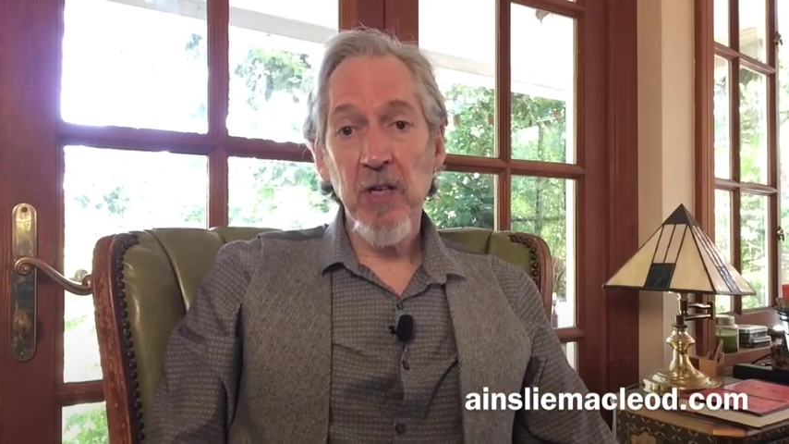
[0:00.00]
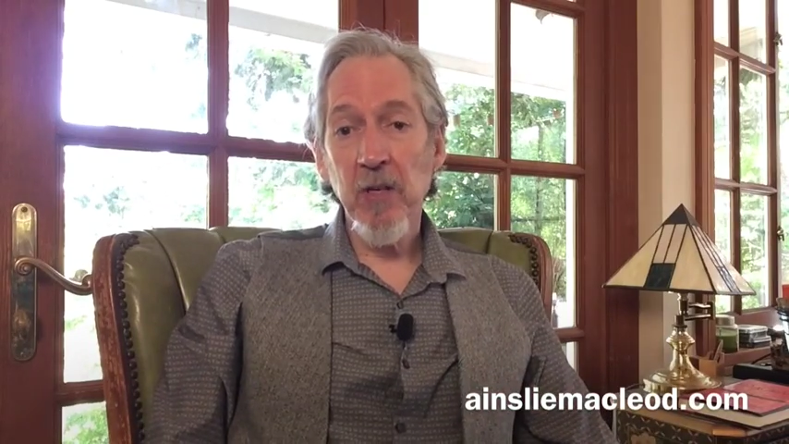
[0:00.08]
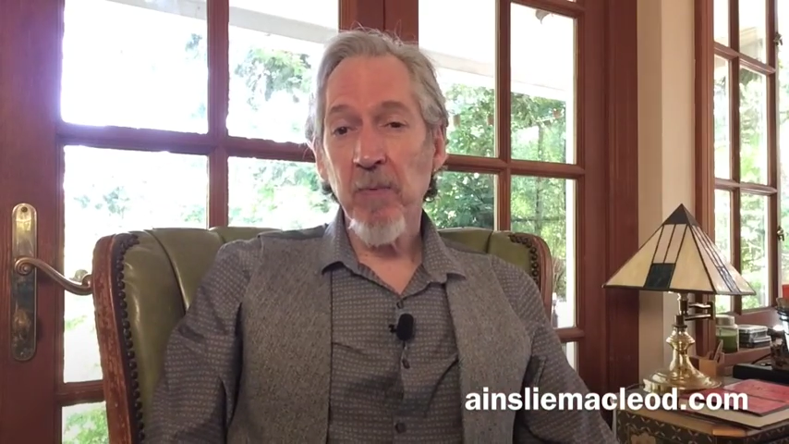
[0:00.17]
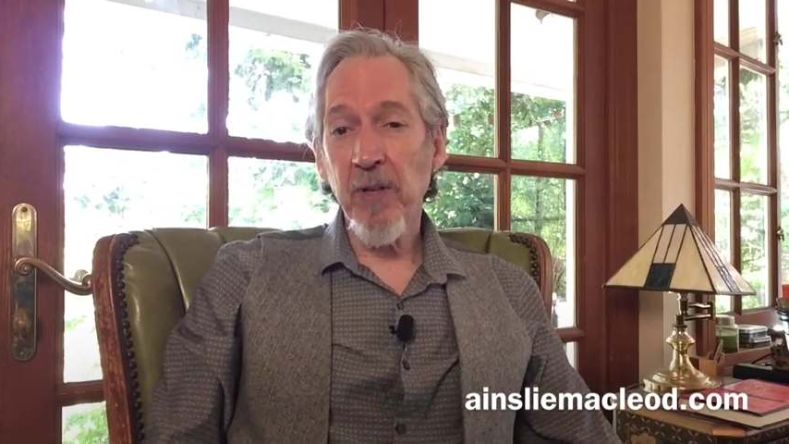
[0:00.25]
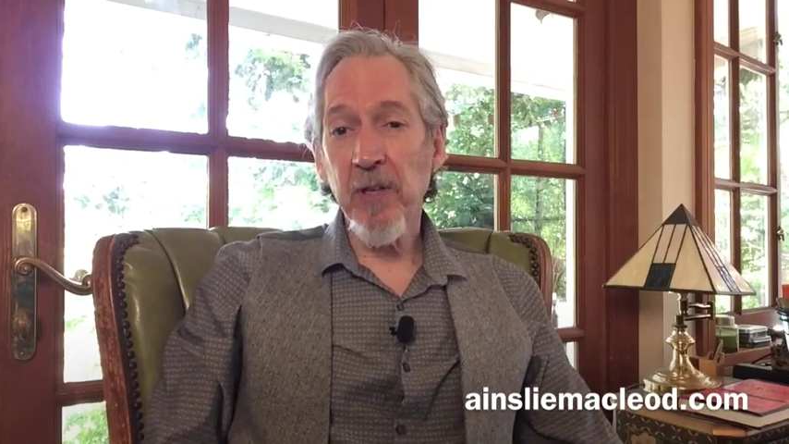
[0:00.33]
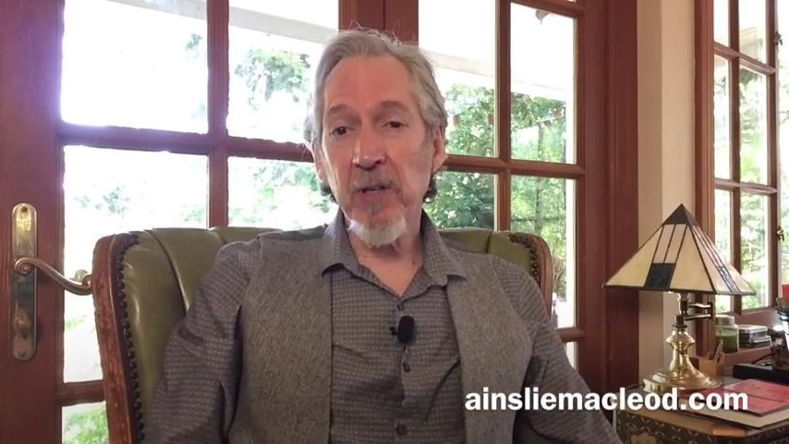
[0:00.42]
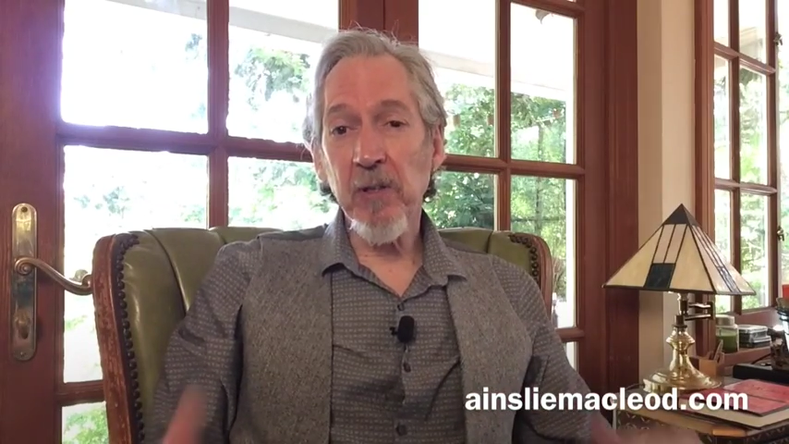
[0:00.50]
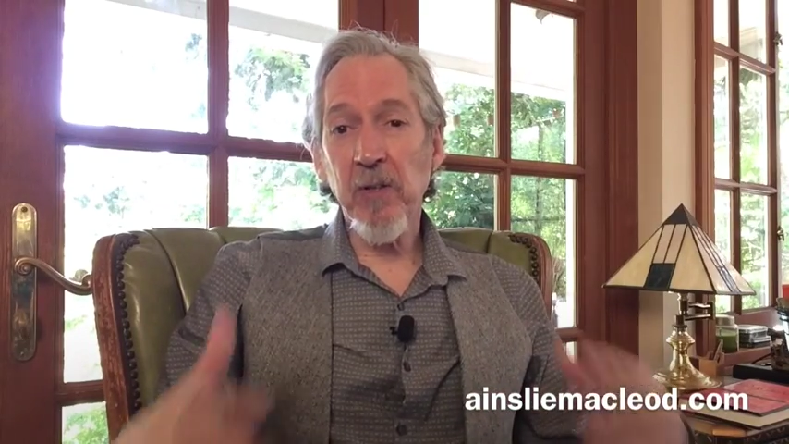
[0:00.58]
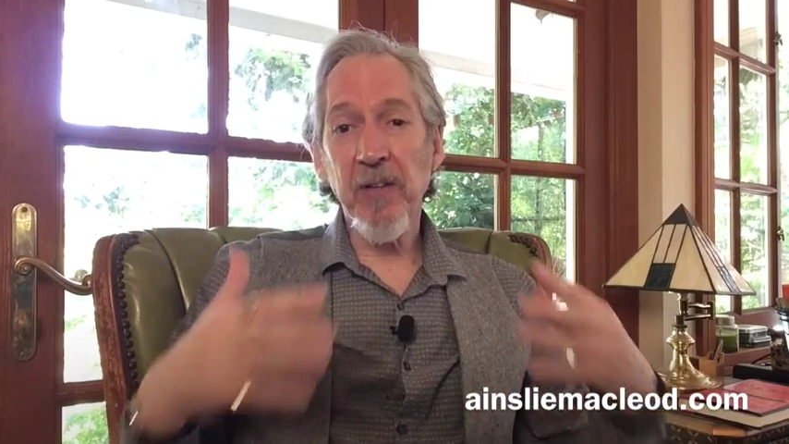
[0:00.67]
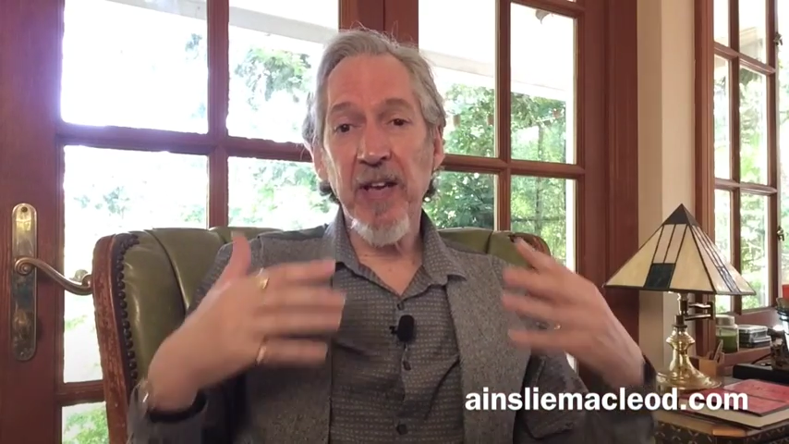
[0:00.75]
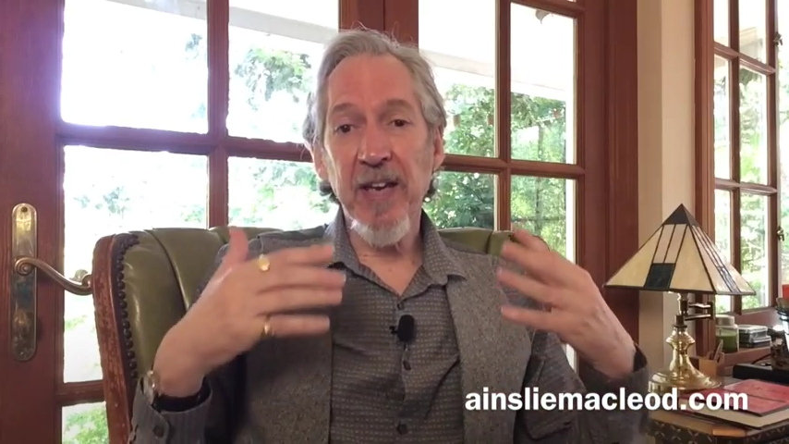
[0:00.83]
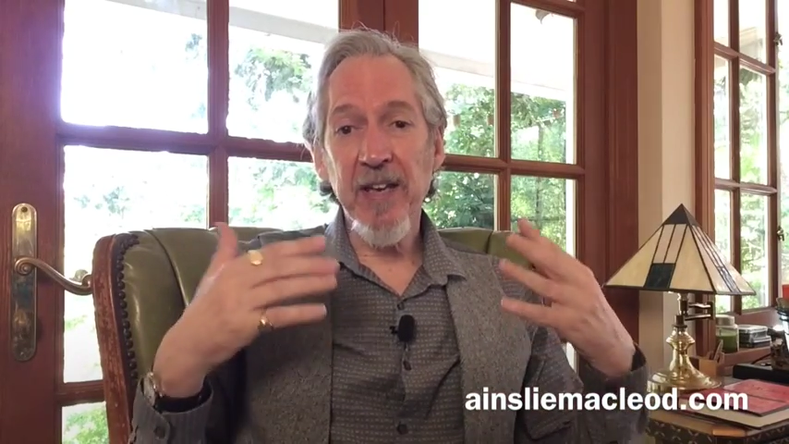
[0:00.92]
without
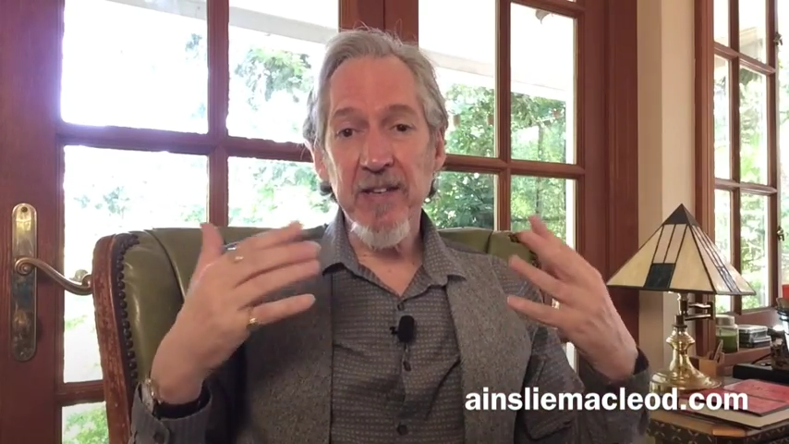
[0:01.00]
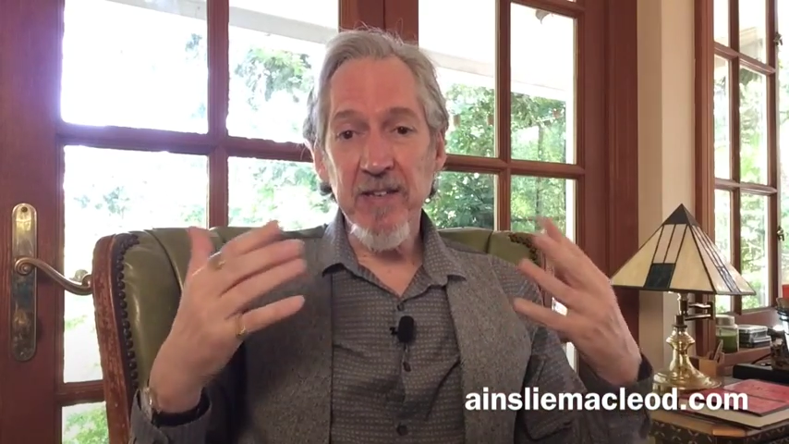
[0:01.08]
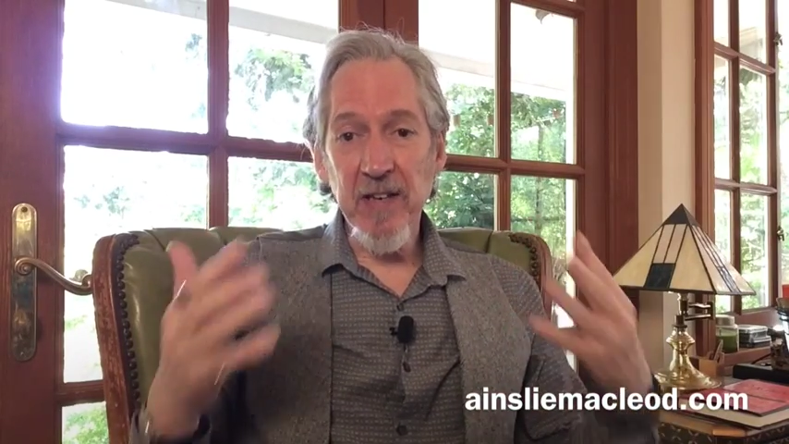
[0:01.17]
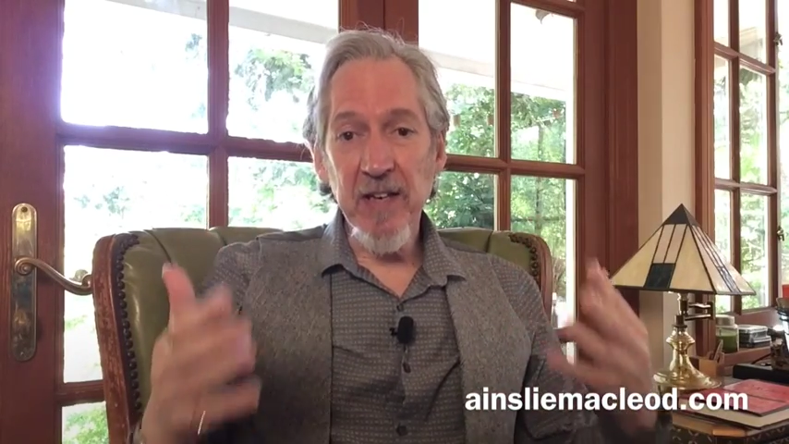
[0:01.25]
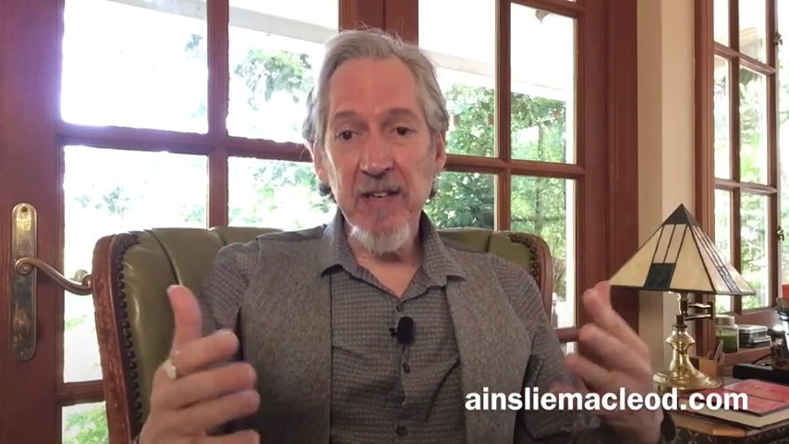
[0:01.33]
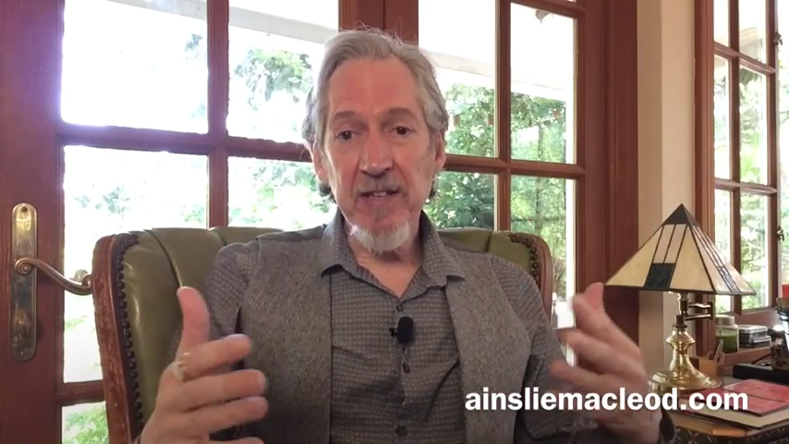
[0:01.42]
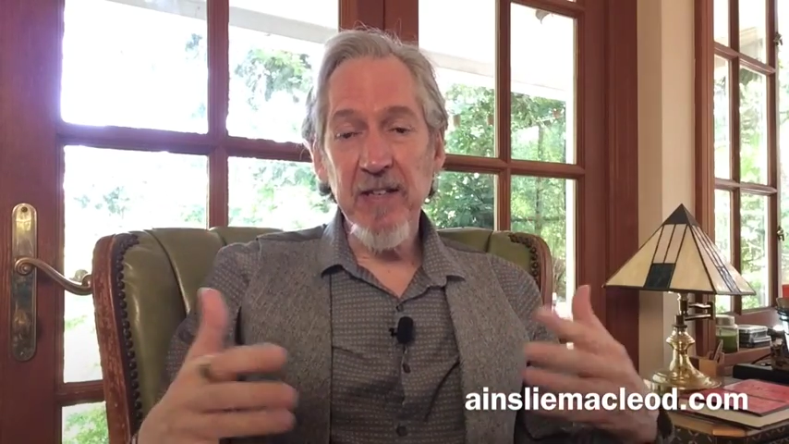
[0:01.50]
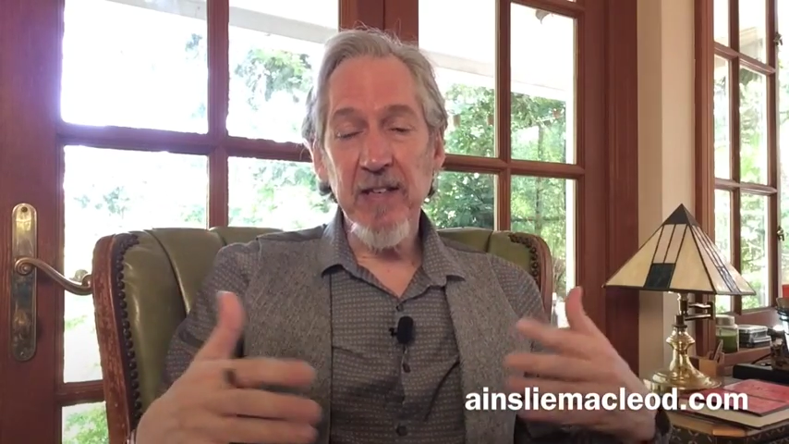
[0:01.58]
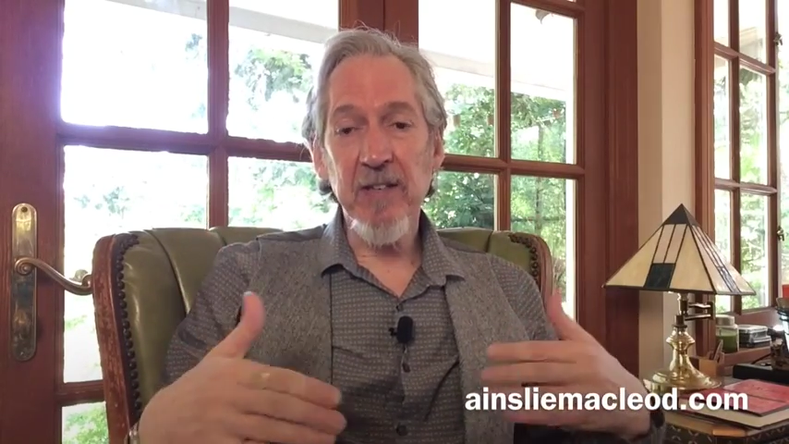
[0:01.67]
all that anxiety